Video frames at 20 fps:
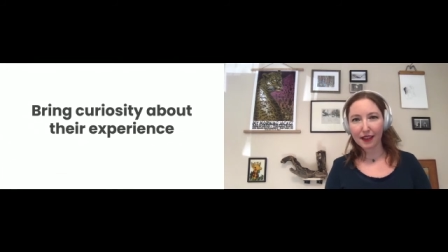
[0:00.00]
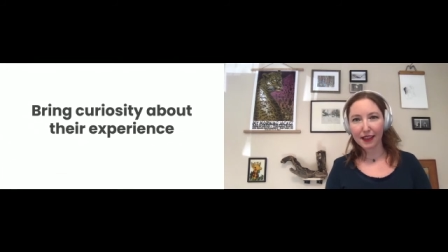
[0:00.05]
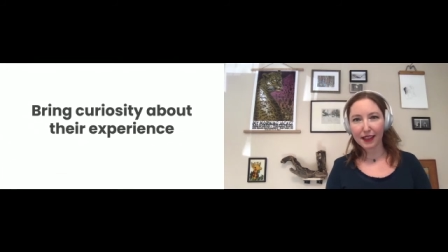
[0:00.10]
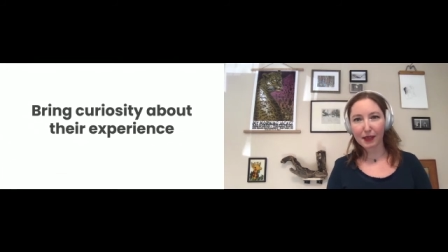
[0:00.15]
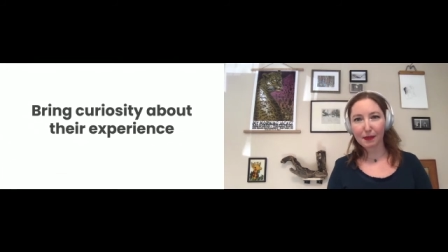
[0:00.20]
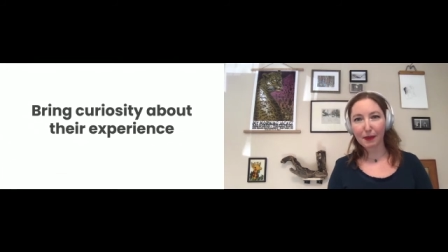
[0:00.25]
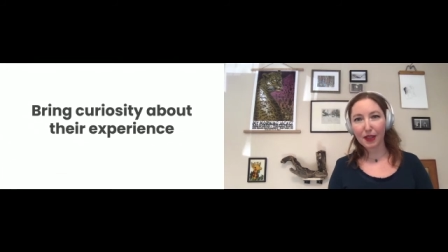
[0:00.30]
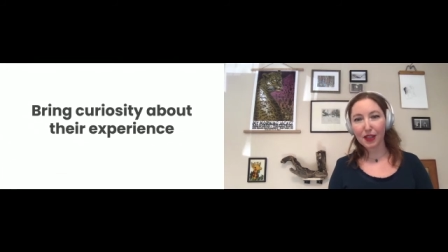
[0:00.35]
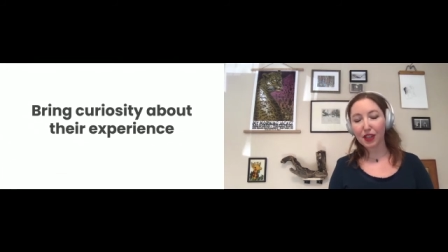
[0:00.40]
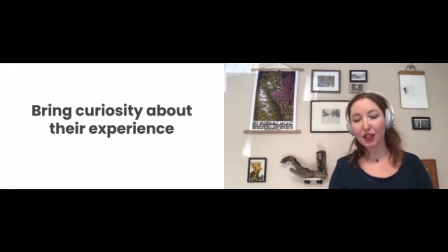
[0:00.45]

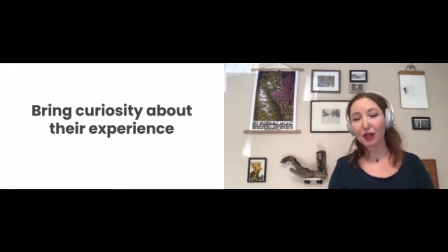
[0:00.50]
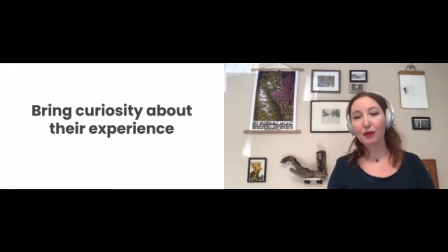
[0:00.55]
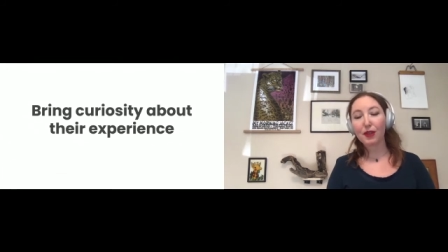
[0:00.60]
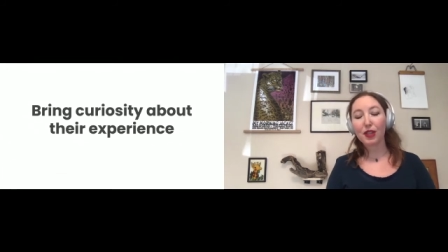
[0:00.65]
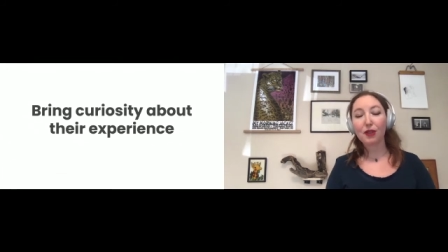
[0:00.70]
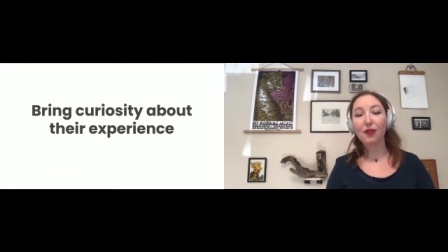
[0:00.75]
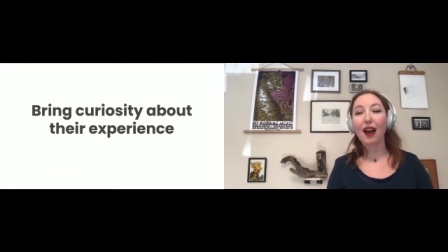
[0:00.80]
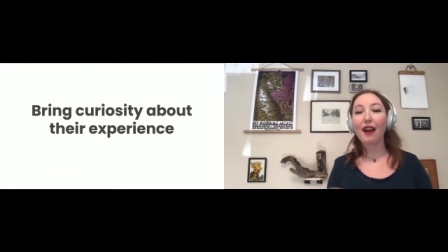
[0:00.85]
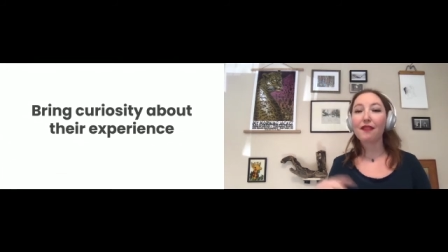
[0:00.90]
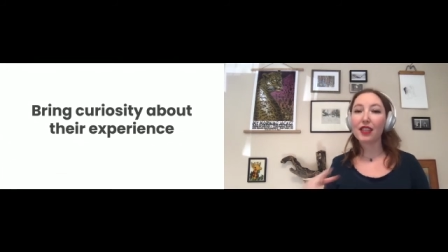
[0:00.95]
especially
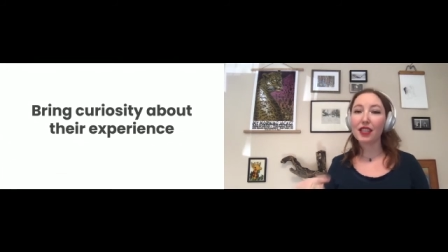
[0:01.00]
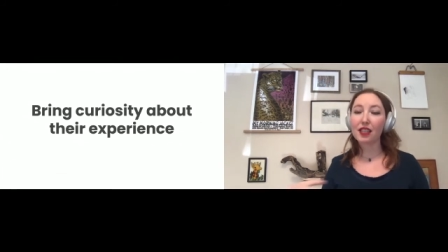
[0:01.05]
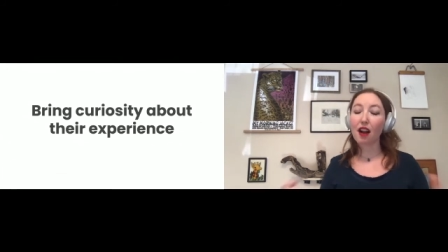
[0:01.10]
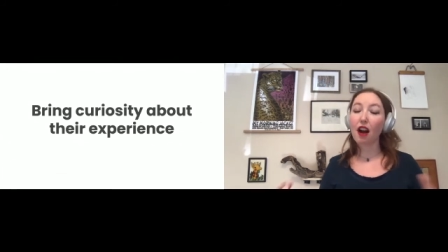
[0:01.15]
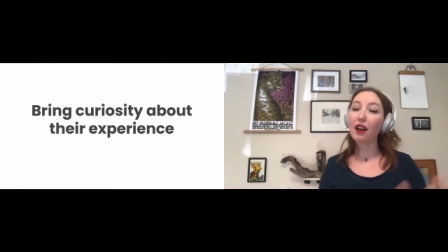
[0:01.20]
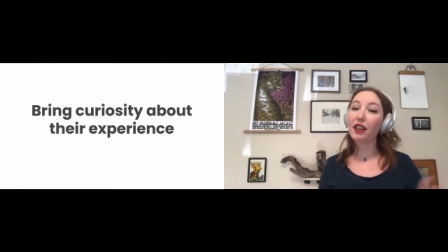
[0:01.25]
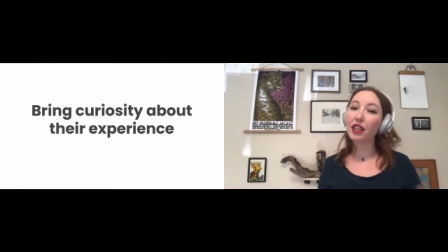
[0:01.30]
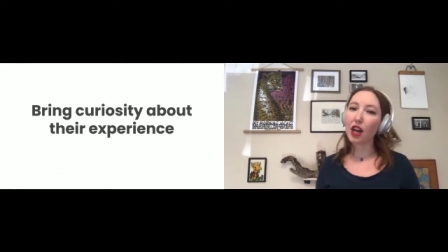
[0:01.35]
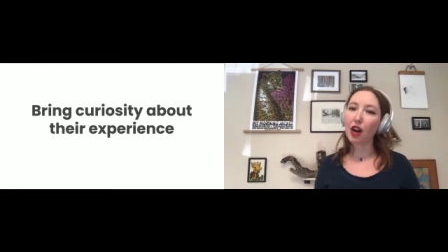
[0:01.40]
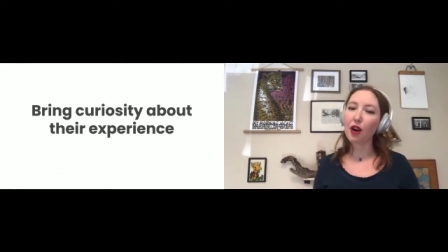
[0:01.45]
when you have this
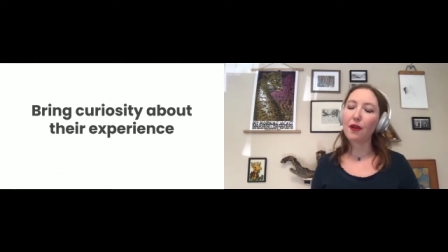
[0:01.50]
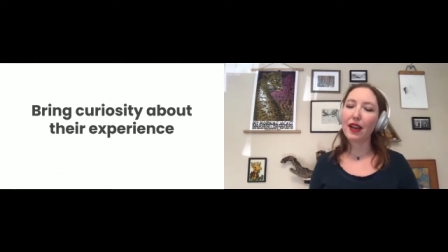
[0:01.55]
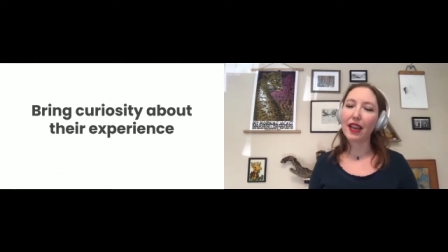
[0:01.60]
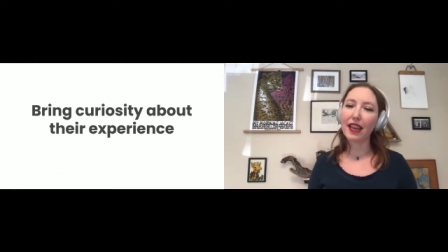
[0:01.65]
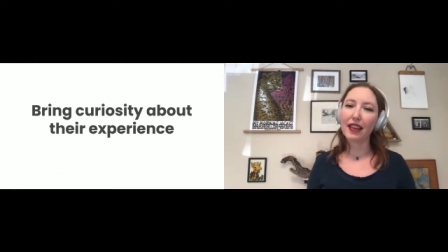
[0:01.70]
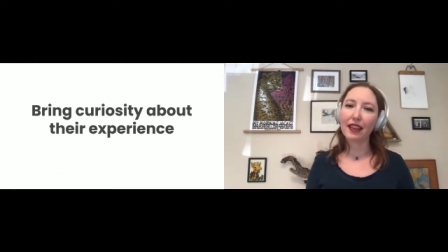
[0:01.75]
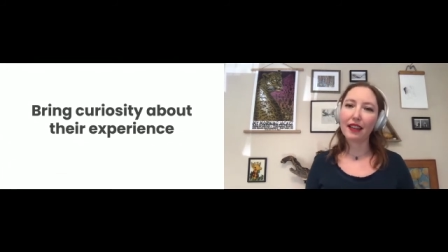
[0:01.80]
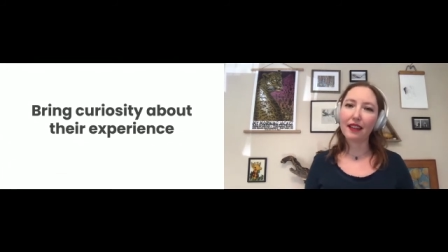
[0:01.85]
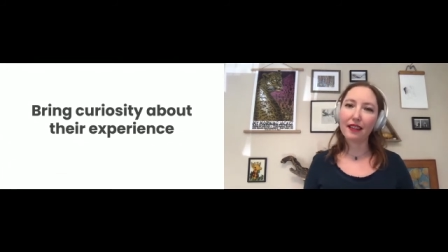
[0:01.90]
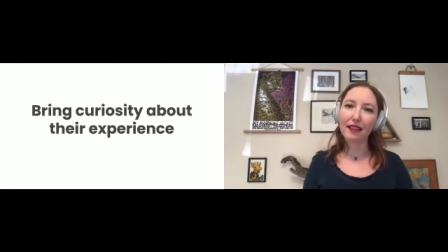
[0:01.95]

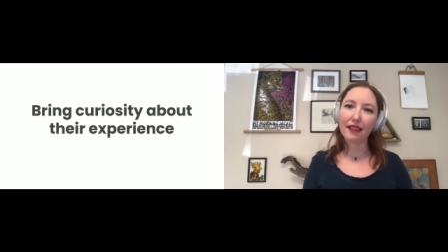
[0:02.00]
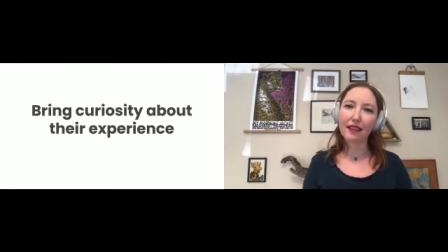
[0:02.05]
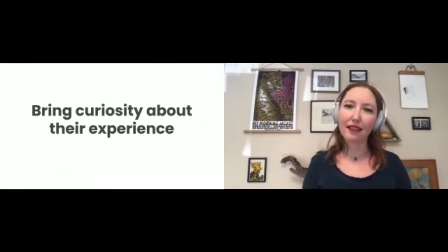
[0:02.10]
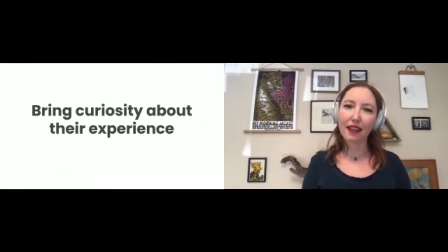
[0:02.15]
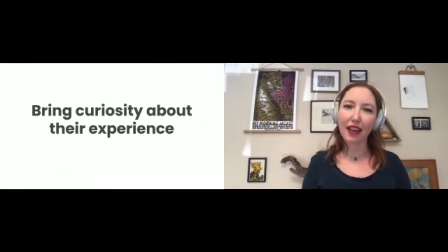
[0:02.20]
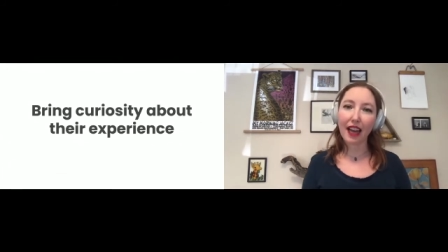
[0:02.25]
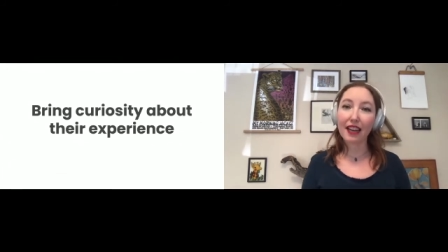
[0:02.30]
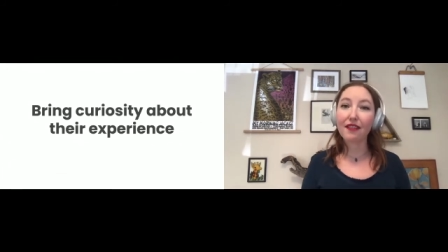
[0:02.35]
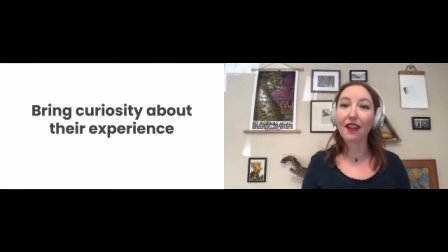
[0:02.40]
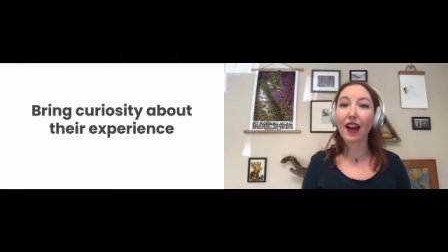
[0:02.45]
ongoing and
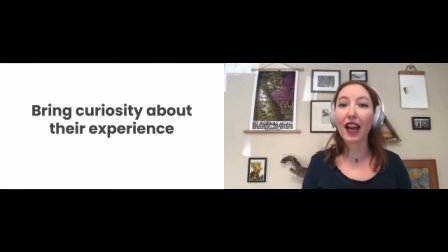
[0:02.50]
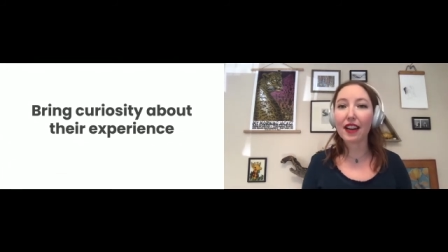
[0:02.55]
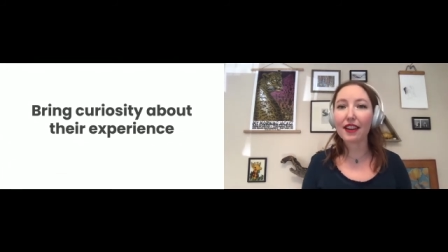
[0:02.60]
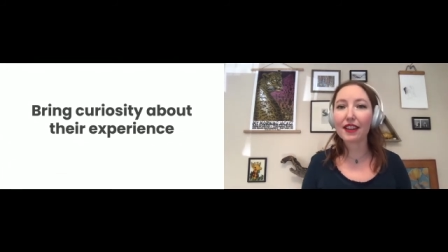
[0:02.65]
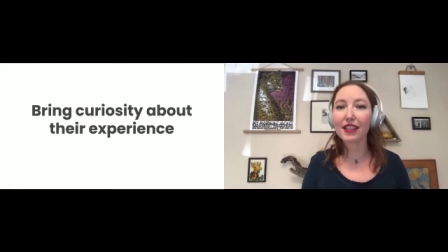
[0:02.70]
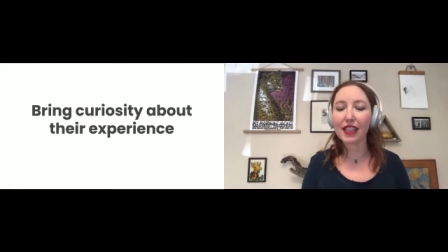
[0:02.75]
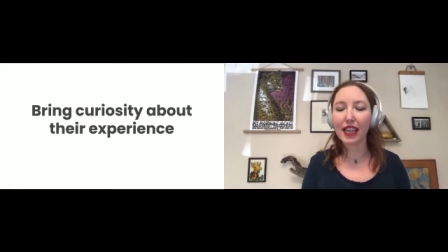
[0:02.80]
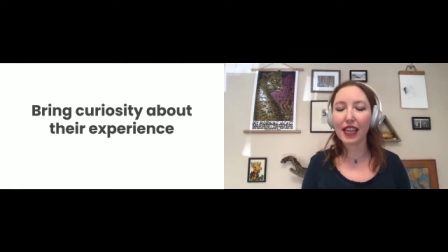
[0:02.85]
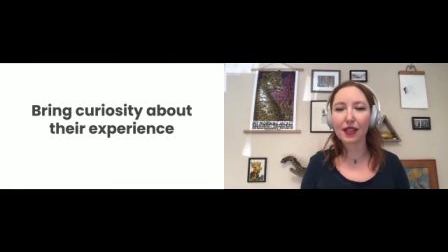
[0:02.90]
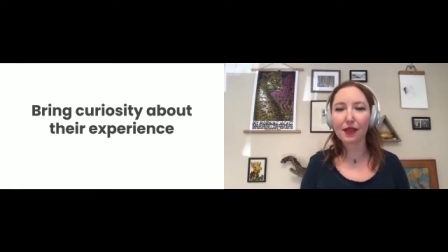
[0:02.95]
kind of higher
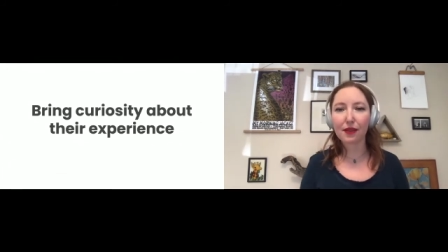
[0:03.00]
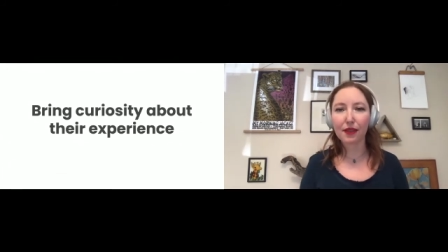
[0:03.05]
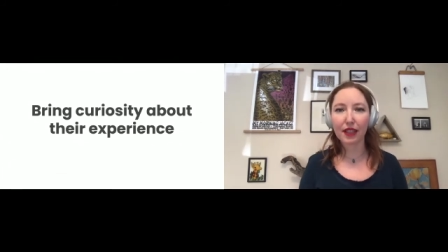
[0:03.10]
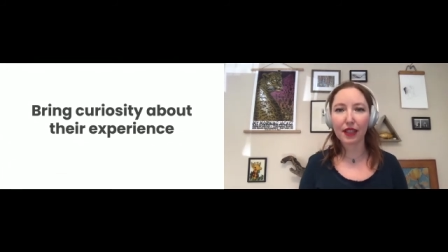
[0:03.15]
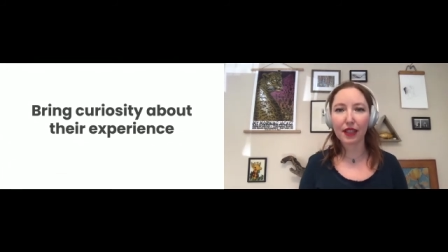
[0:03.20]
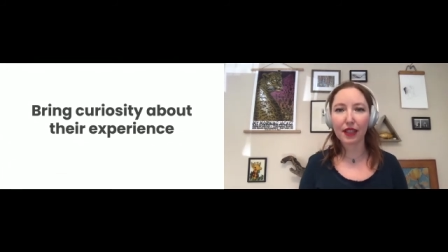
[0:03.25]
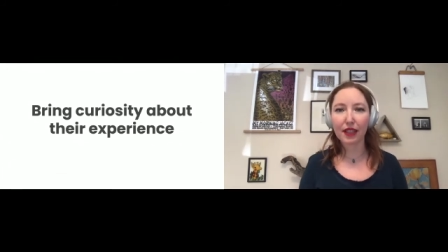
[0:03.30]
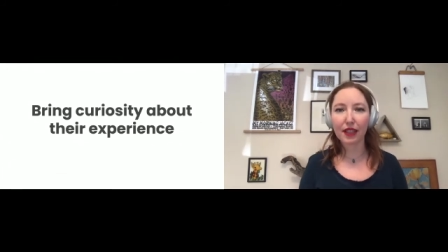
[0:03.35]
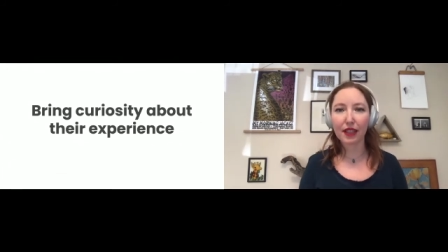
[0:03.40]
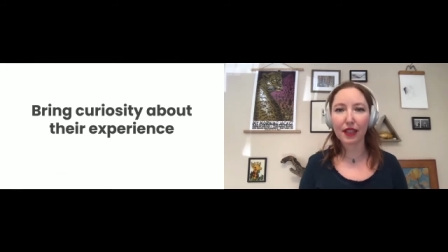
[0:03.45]
stakes
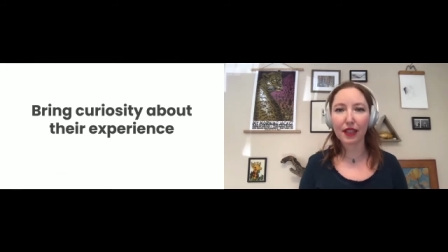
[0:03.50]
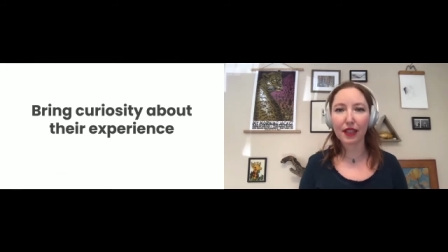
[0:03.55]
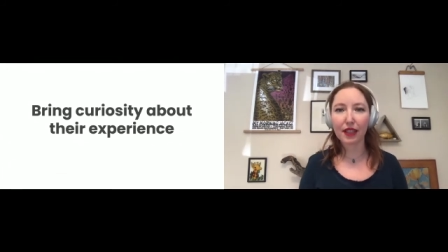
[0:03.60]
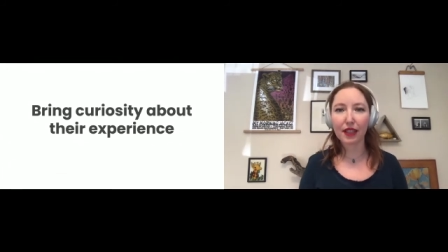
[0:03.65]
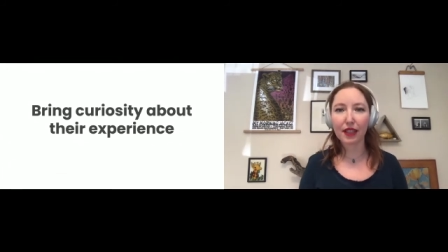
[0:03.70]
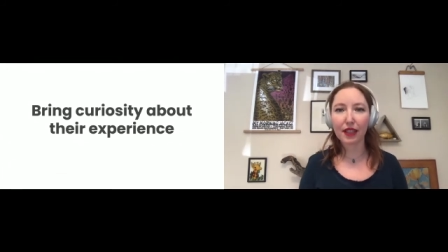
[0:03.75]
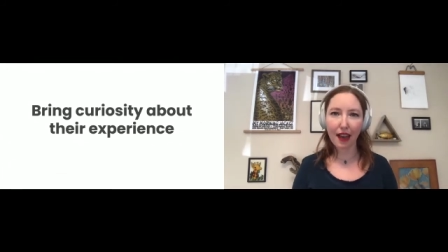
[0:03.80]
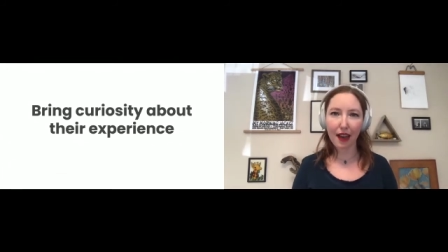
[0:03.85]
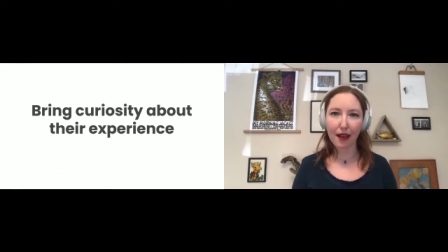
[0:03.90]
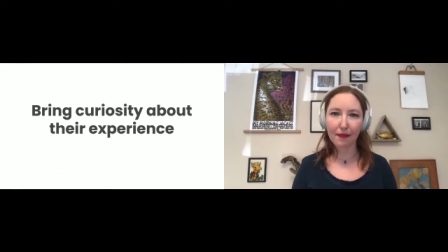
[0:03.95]
relationship
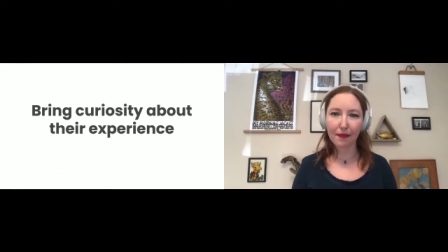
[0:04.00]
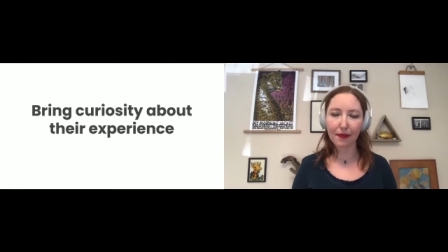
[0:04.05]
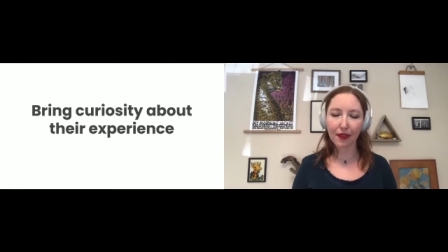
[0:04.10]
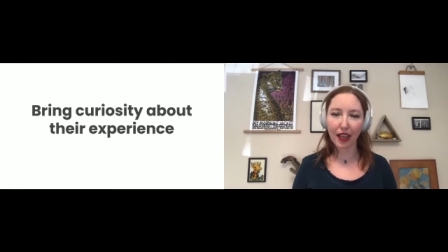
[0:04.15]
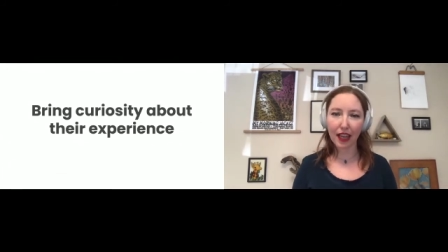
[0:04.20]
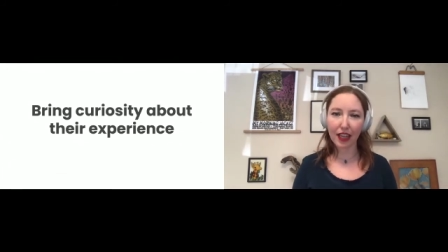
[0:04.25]
with them,